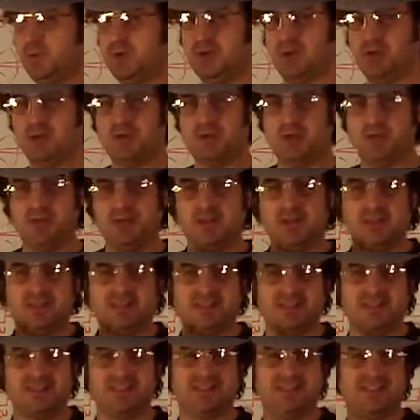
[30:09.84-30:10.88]
and we can create
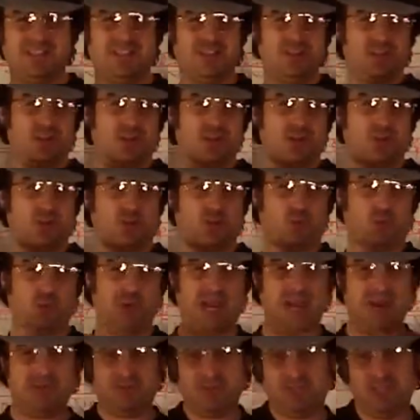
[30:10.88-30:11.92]
essentially a
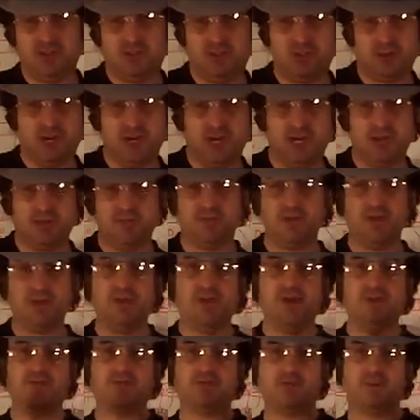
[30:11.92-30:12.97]
gravity drive
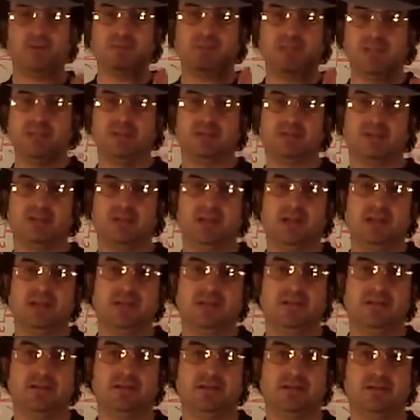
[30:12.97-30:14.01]
from laser
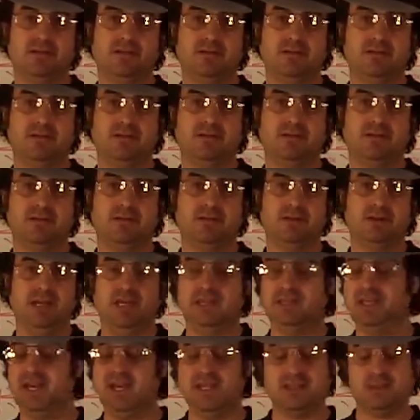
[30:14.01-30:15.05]
light.
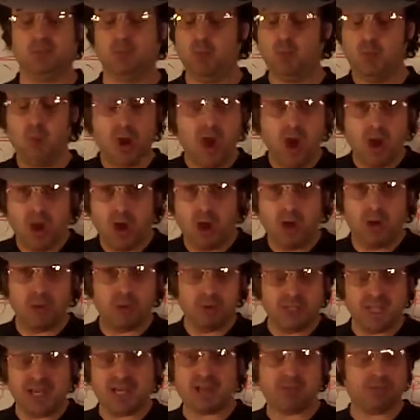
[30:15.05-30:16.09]
And that's,
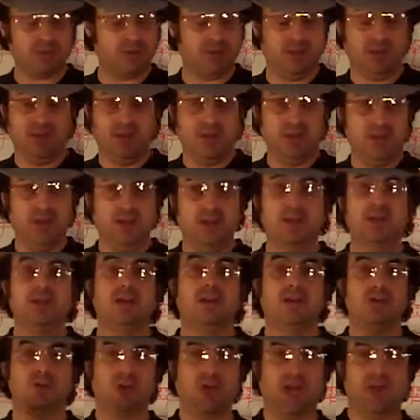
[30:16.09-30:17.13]
whoa,
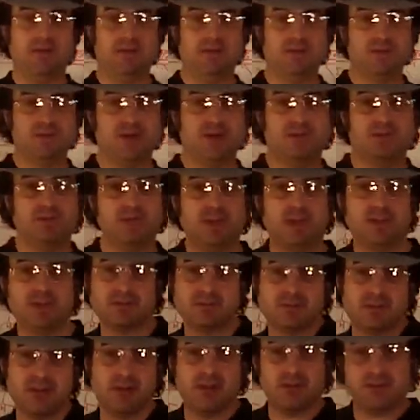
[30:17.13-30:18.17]
gravity drive from
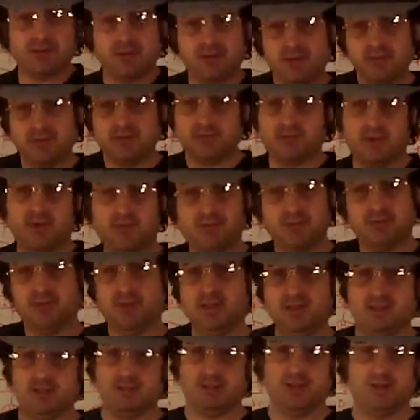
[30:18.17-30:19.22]
laser light, gravity drive from
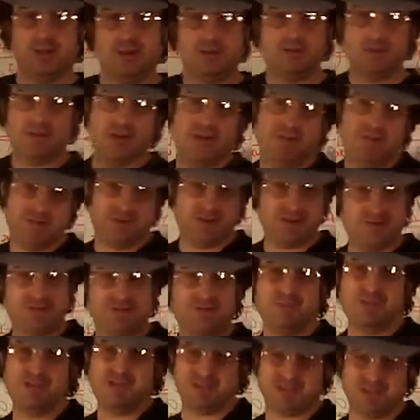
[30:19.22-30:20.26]
laser light, gravity drive
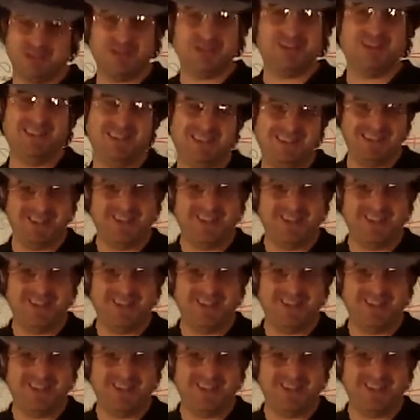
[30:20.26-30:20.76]
from laser light,